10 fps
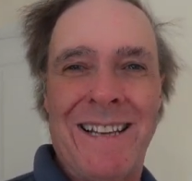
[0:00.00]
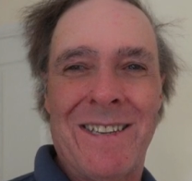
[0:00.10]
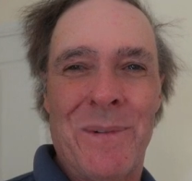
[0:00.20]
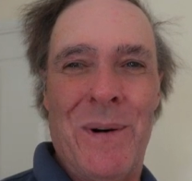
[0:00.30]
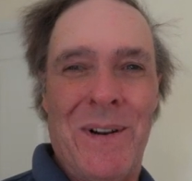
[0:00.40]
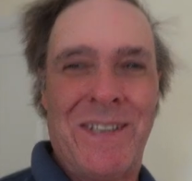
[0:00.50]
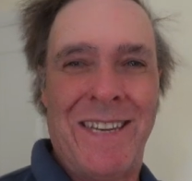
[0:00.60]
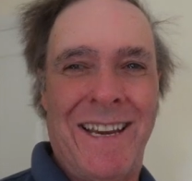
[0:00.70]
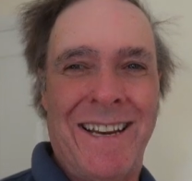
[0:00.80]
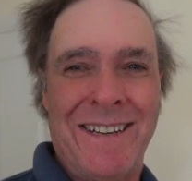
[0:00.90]
That's the
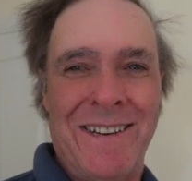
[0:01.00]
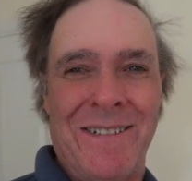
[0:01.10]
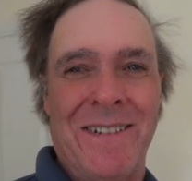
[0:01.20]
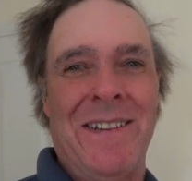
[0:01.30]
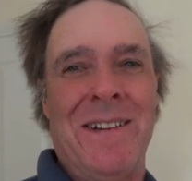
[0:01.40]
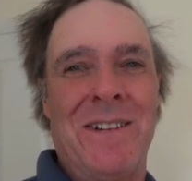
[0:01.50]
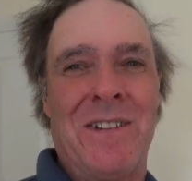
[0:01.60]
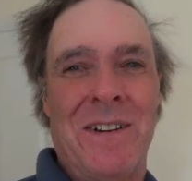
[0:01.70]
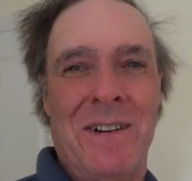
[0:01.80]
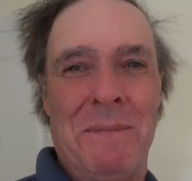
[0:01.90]
worst thing you can do on
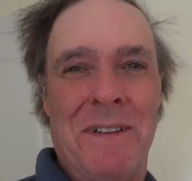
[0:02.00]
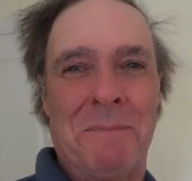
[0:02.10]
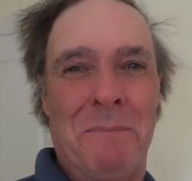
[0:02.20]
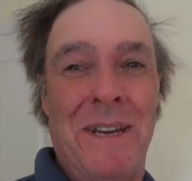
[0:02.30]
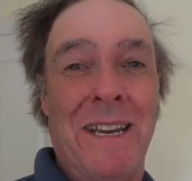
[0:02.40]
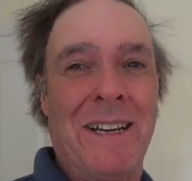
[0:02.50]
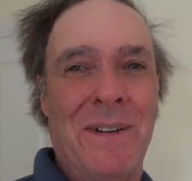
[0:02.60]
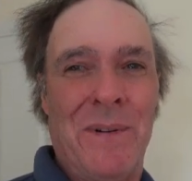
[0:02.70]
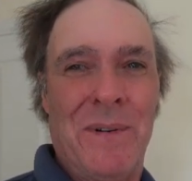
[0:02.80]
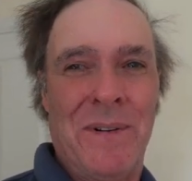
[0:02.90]
YouTube, is be
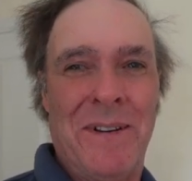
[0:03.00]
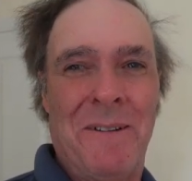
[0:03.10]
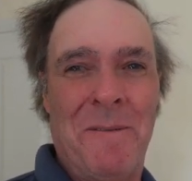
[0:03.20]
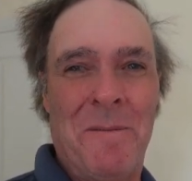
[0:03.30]
ignored.